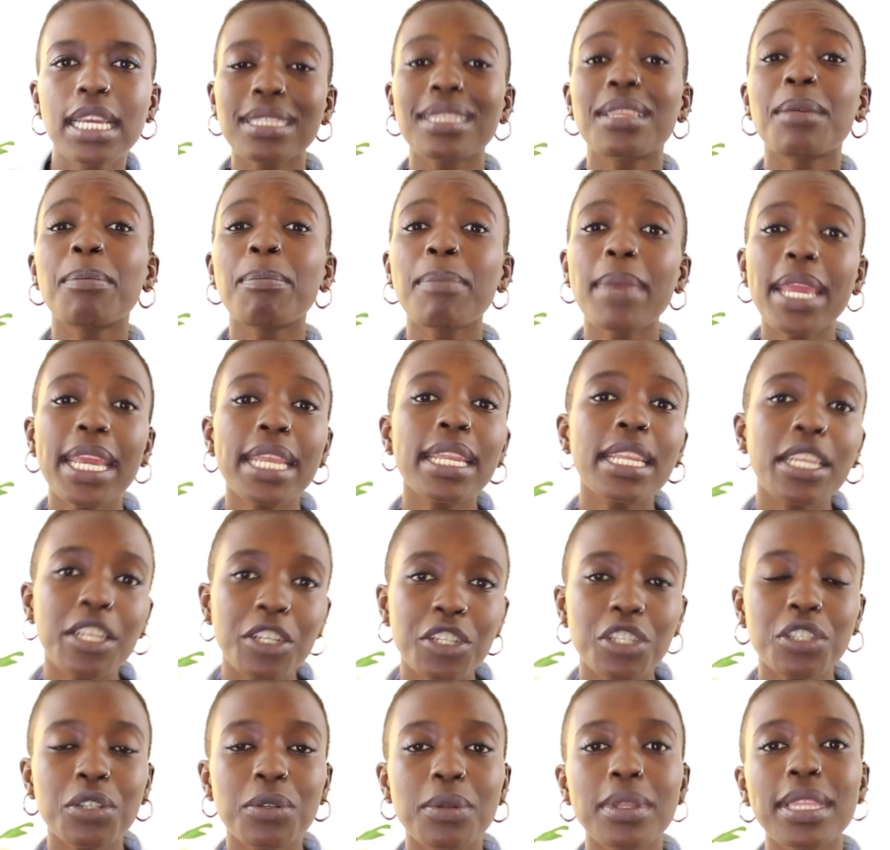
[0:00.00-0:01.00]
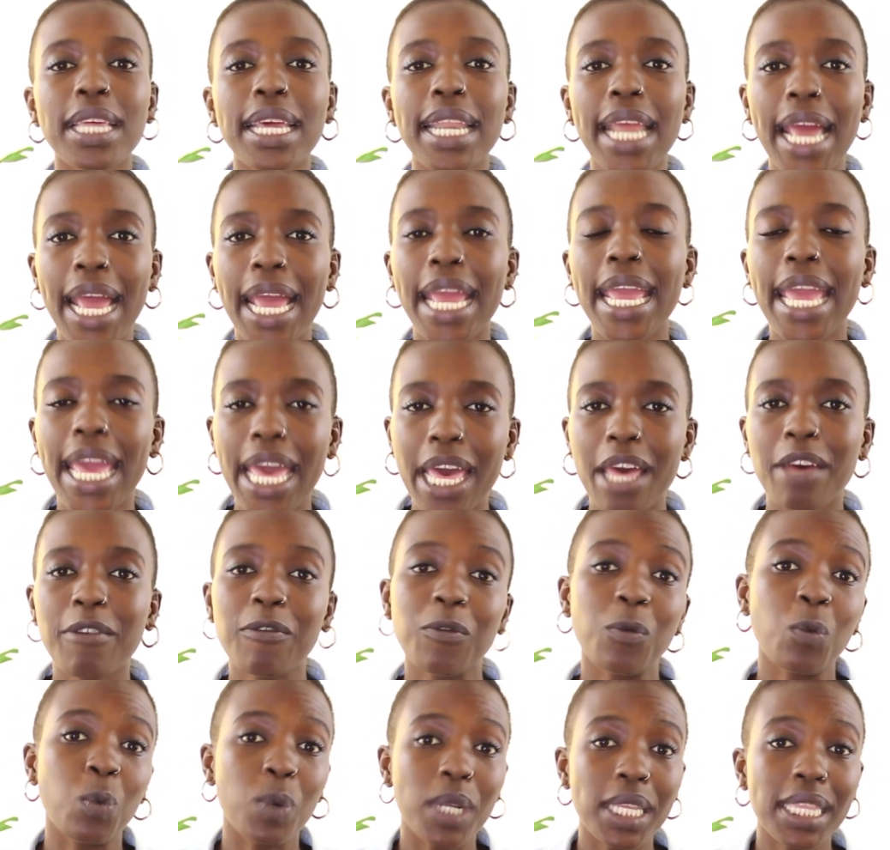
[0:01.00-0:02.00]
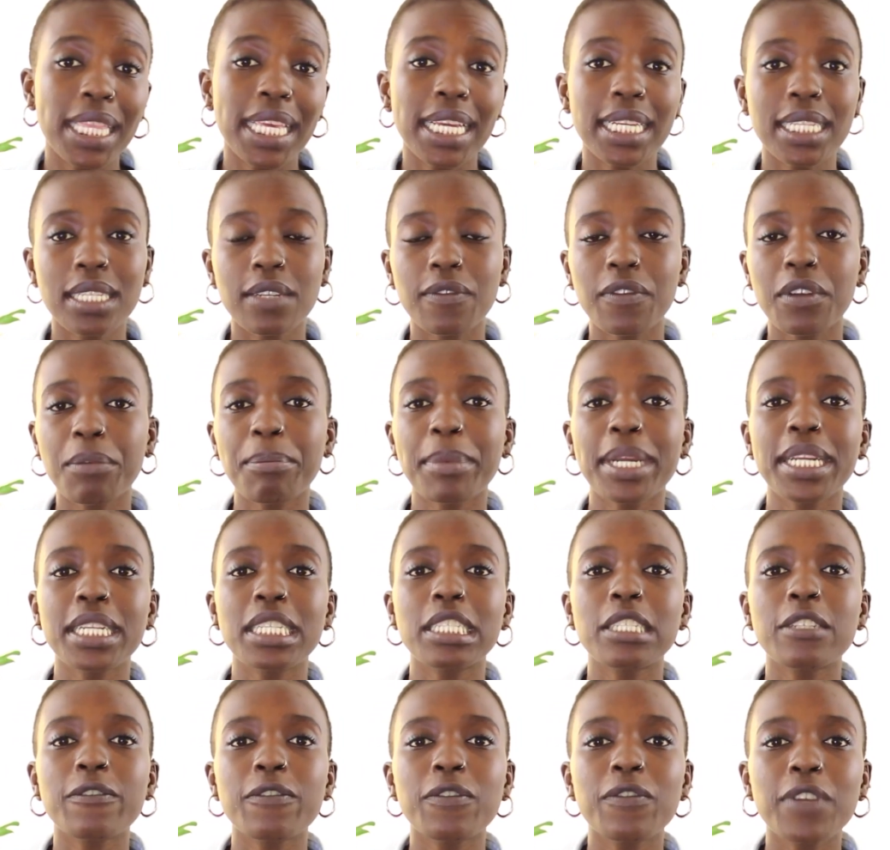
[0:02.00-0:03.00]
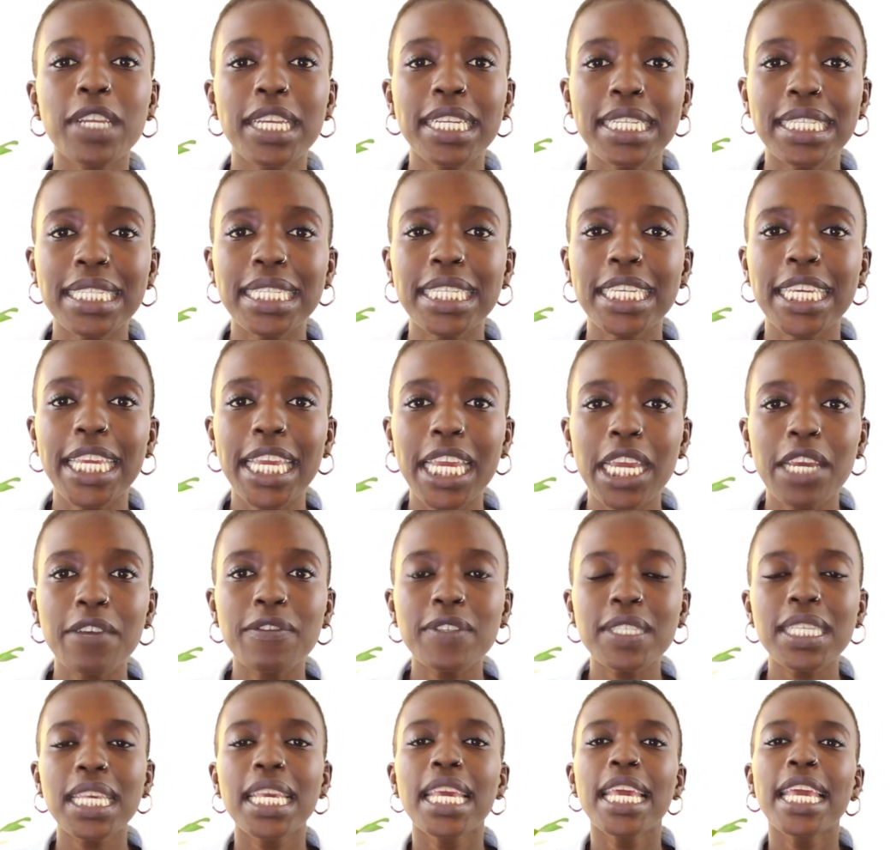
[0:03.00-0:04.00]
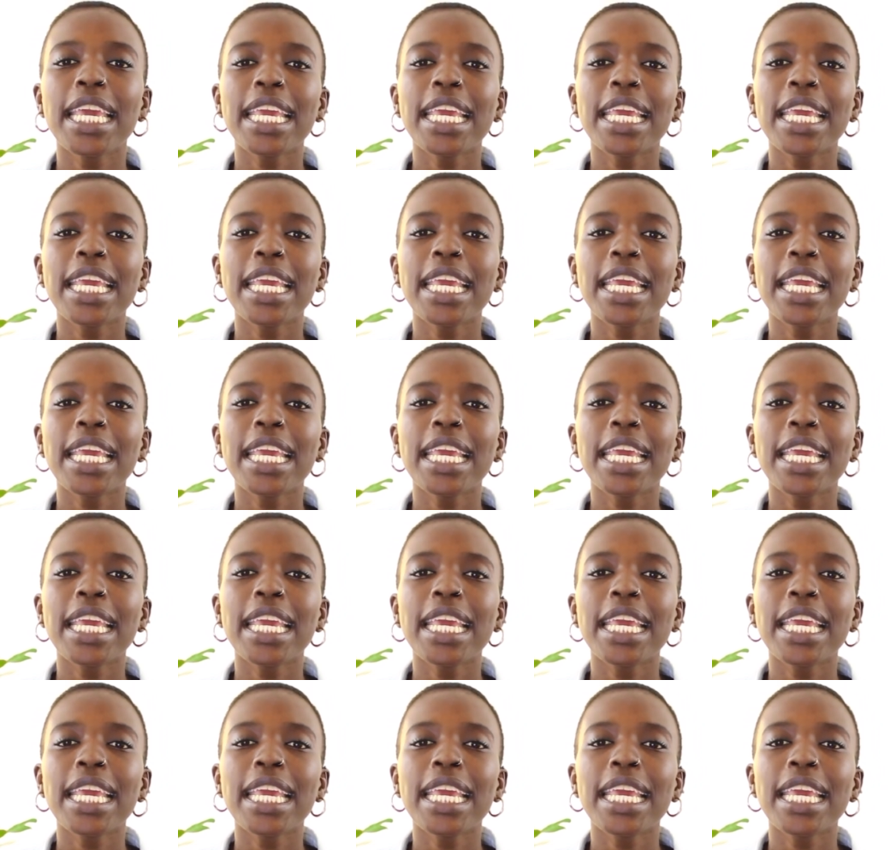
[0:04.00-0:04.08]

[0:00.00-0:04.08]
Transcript: The main issue that I have with actively managed ETFs